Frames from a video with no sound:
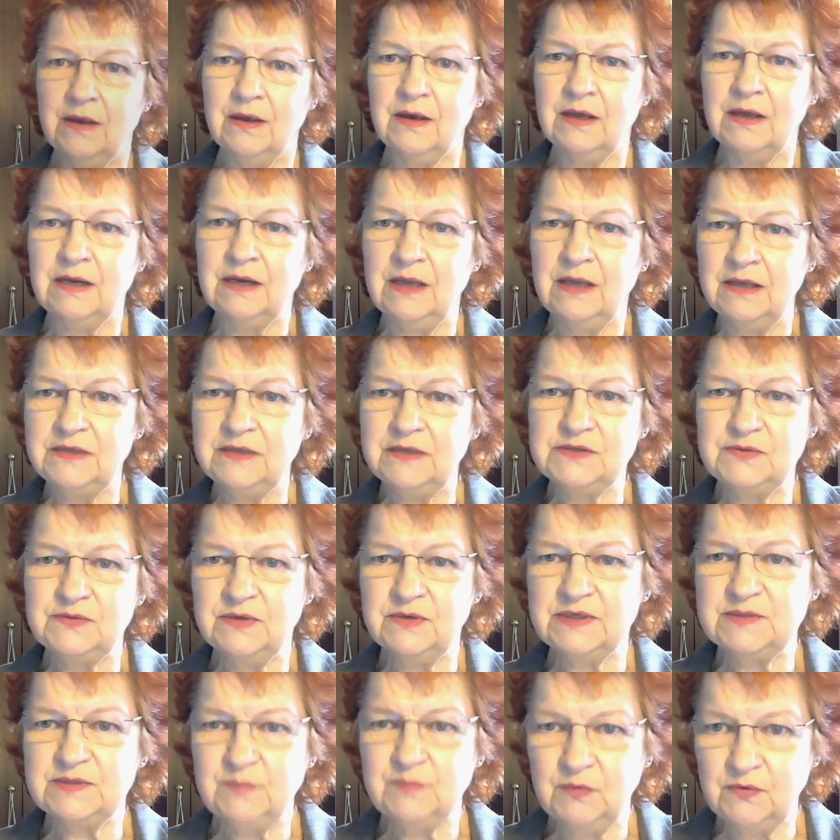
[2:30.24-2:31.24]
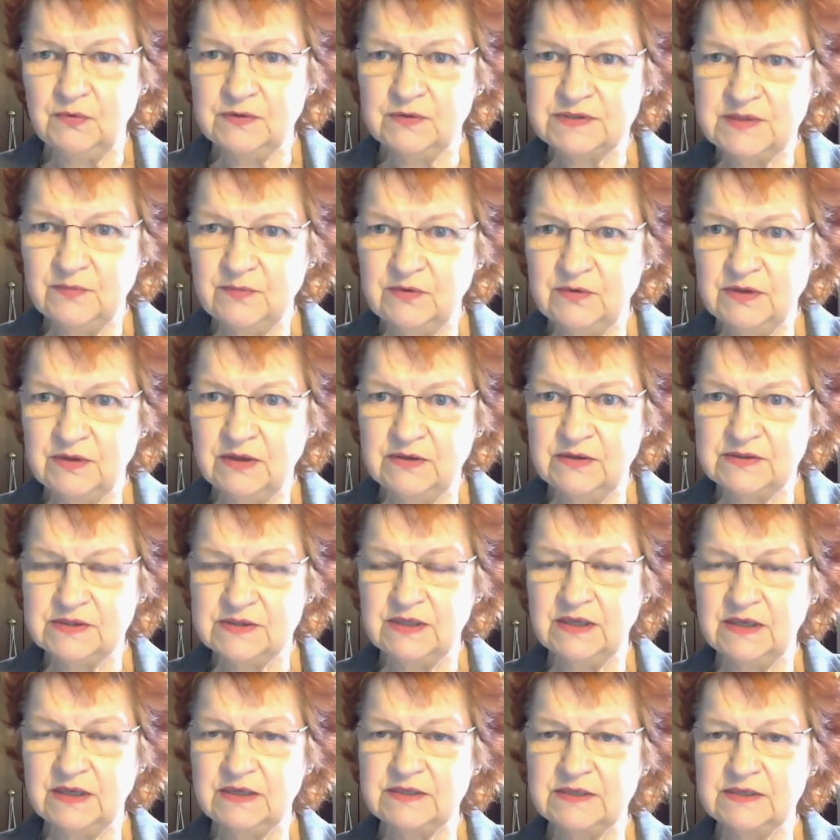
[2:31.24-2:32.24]
I'd like to explore some of
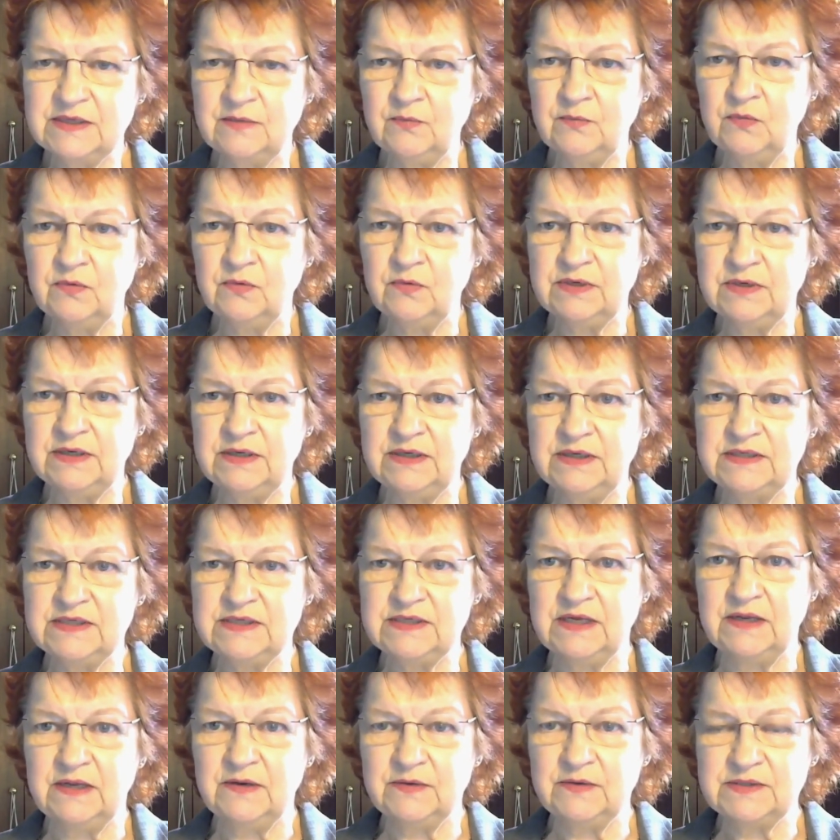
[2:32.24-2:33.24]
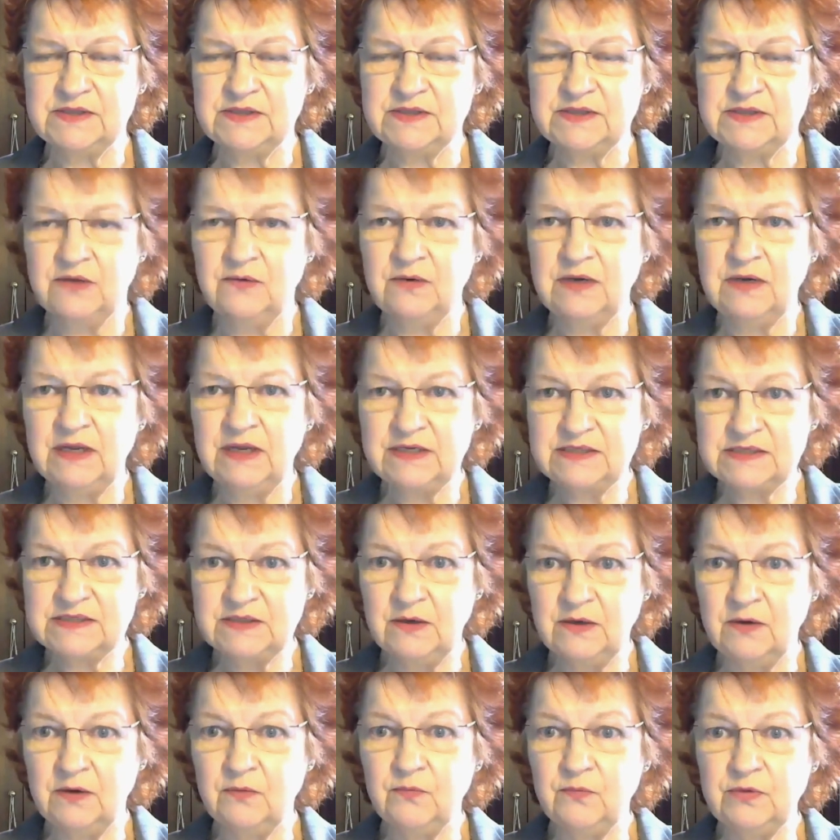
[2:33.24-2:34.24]
those things in more detail. So let's
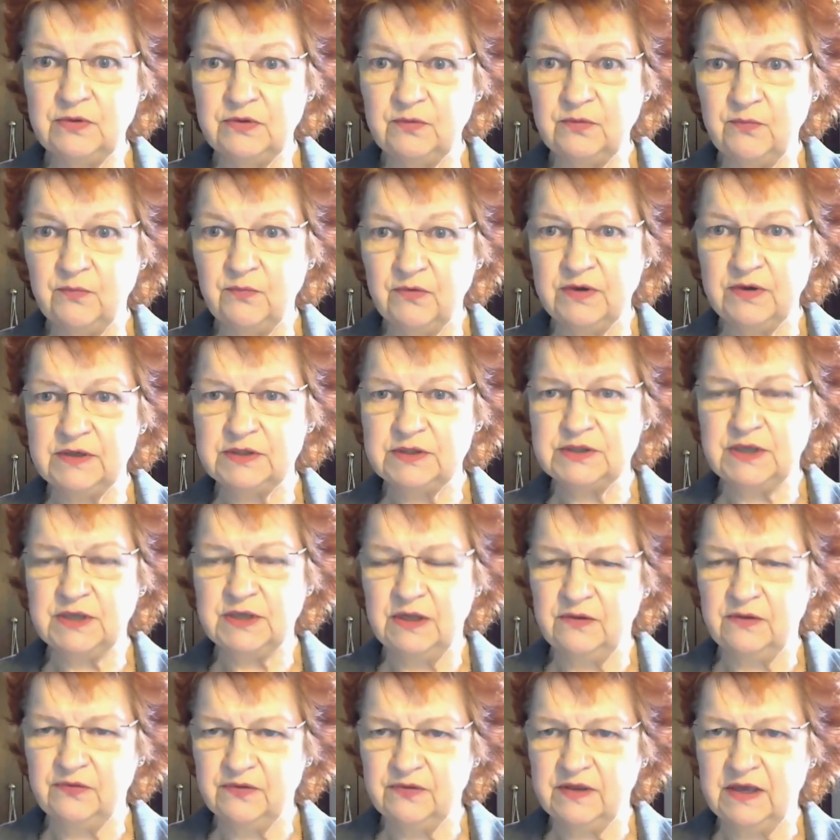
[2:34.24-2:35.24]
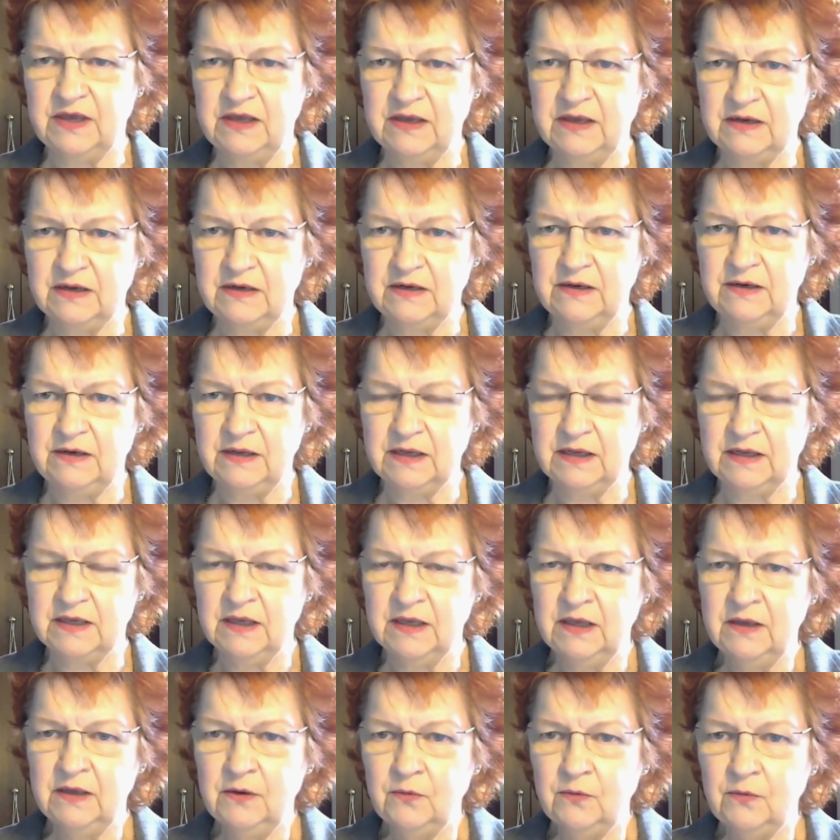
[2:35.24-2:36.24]
start with the Bridge Healthcare
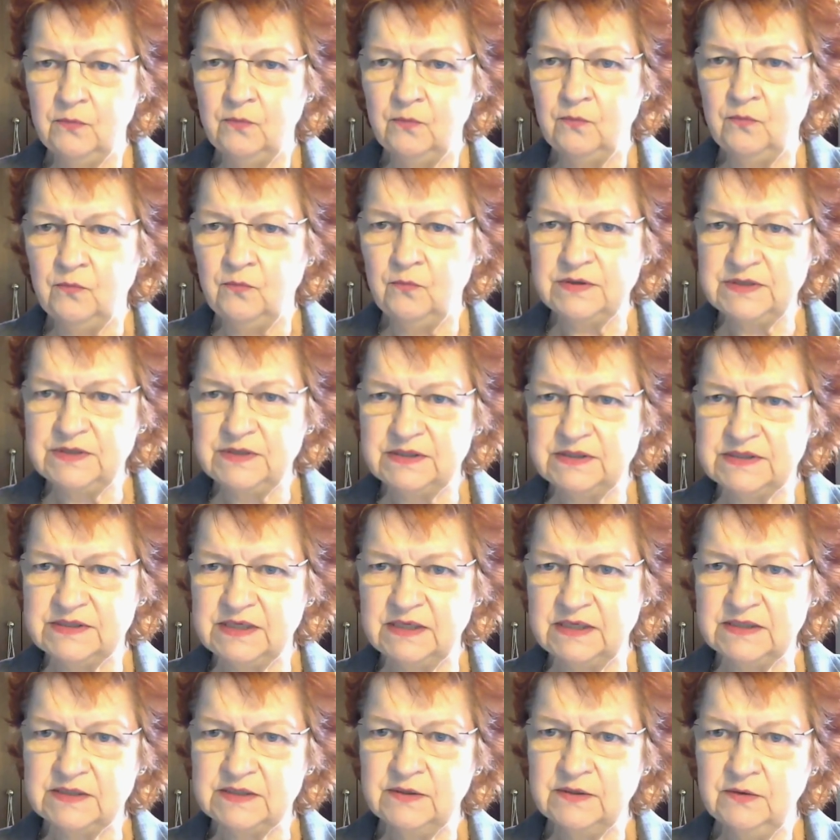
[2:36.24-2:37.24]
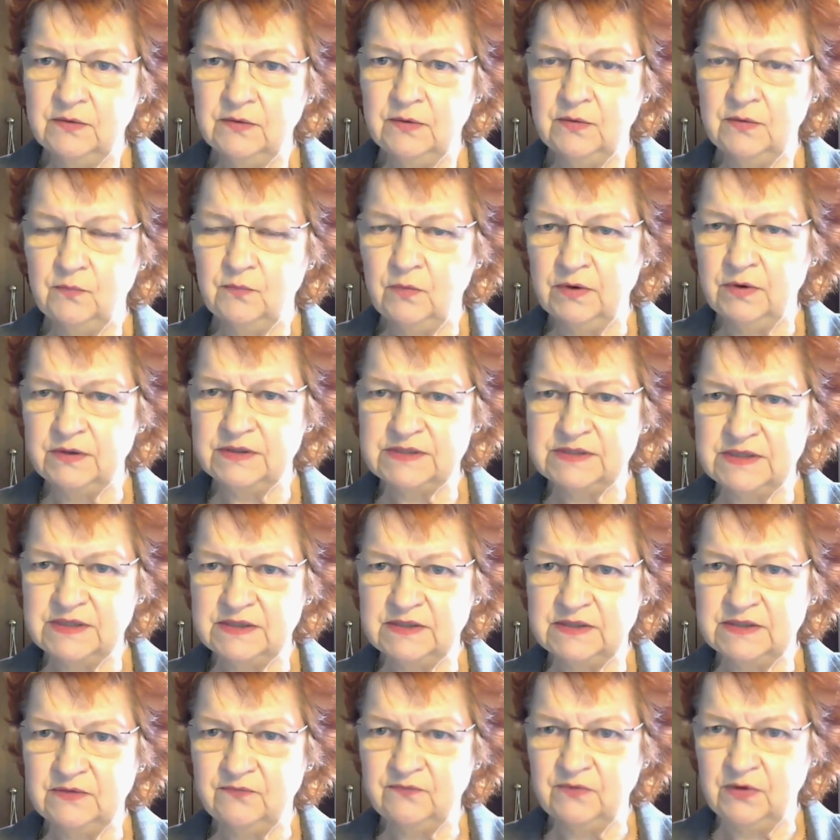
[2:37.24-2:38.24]
Clinic. What is it? What does
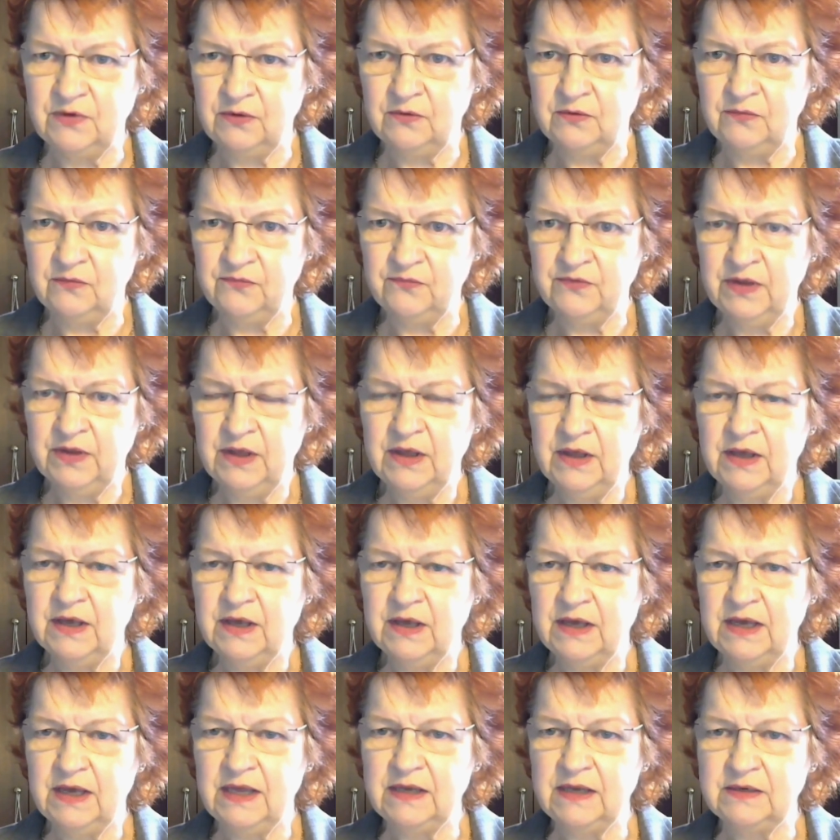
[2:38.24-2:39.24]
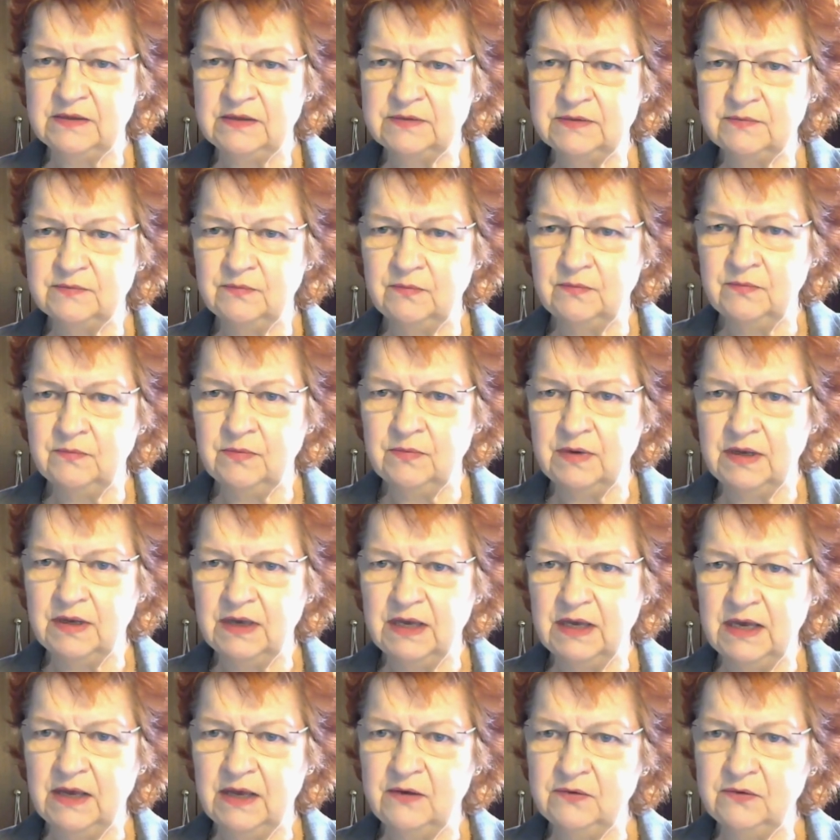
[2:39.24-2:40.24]
it involve? And
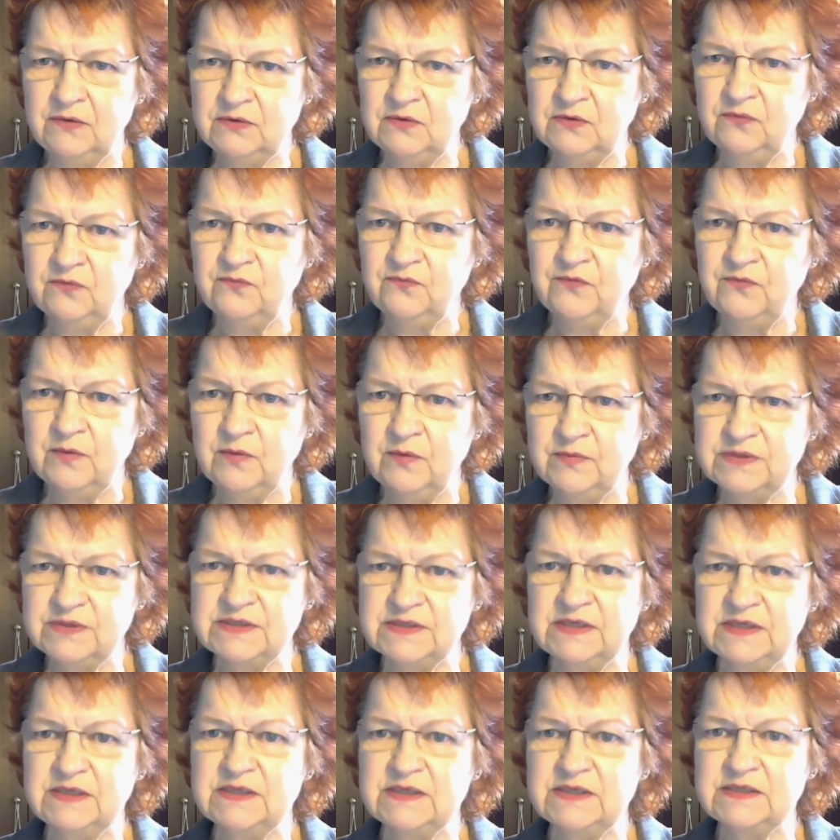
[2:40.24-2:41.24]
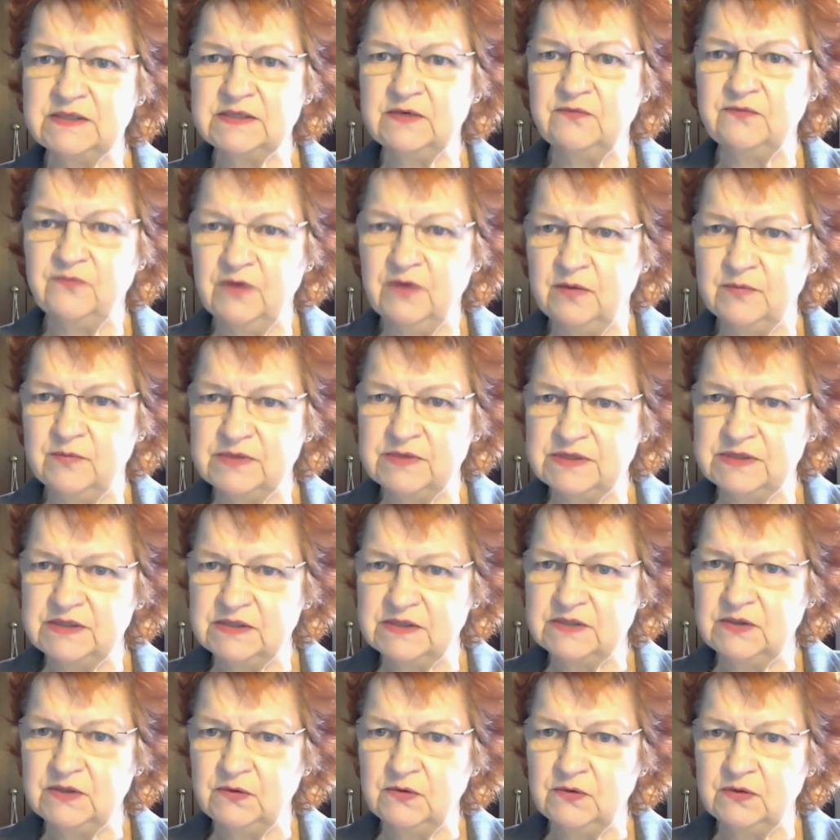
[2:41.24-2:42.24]
how do pharmacists and pharmacy
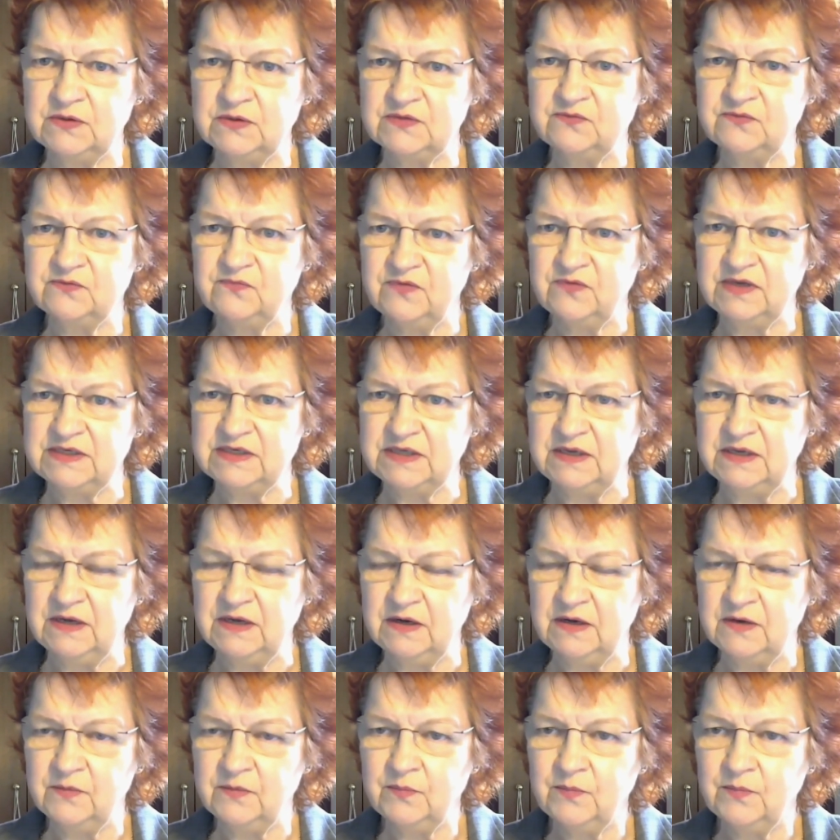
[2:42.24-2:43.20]
students fit in?